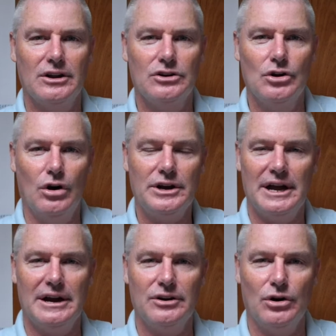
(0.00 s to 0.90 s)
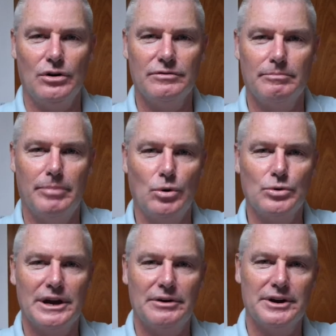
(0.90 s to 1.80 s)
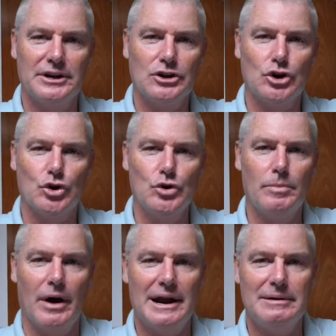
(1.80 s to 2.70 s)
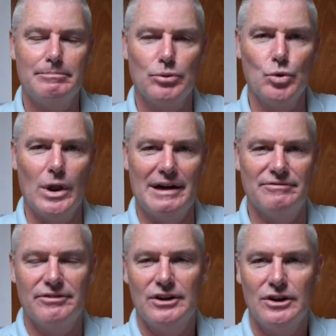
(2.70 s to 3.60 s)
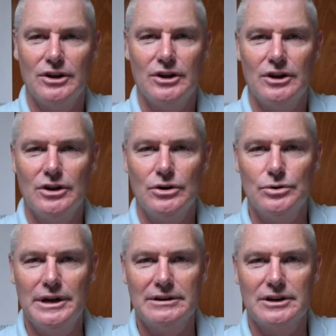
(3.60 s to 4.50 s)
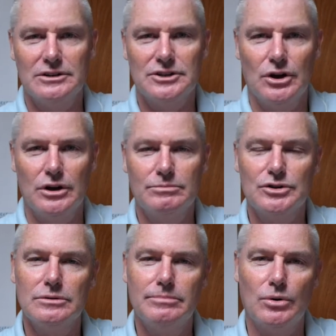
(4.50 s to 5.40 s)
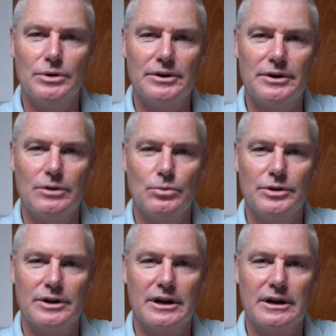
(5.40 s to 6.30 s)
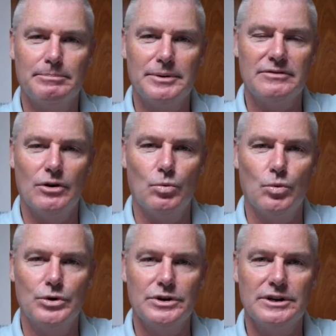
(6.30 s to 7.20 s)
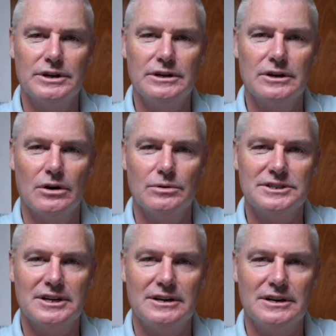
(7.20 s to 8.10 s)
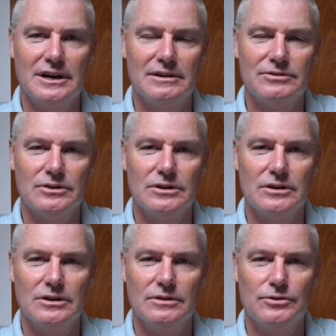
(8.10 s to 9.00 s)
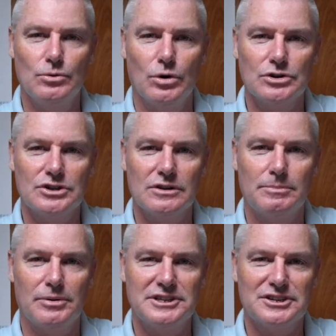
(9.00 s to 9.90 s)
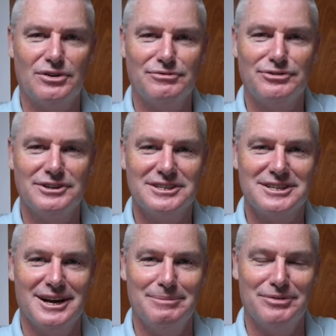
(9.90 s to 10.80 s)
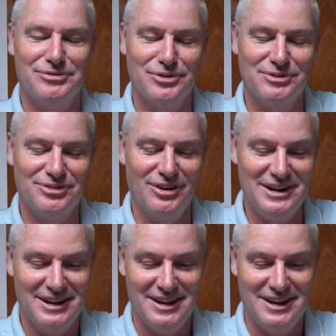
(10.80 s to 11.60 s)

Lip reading: knockout of Bulgarian Kubrat Pulev, who now goes home to Bulgaria with a bit of a wounded ego, I would say, after, if you watched the press conference before the fight,